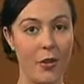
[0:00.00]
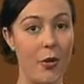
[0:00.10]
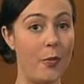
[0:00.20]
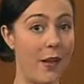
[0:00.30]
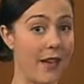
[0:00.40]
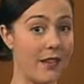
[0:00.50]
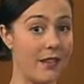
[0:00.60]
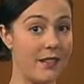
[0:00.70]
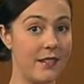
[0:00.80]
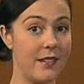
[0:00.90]
Go
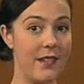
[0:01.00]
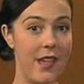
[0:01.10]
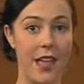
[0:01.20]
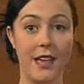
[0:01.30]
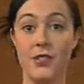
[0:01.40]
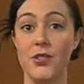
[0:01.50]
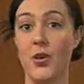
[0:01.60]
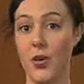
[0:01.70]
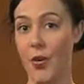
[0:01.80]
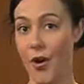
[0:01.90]
back and
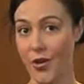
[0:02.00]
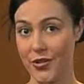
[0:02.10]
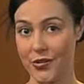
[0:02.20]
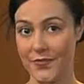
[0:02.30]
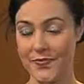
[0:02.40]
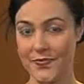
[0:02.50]
go on.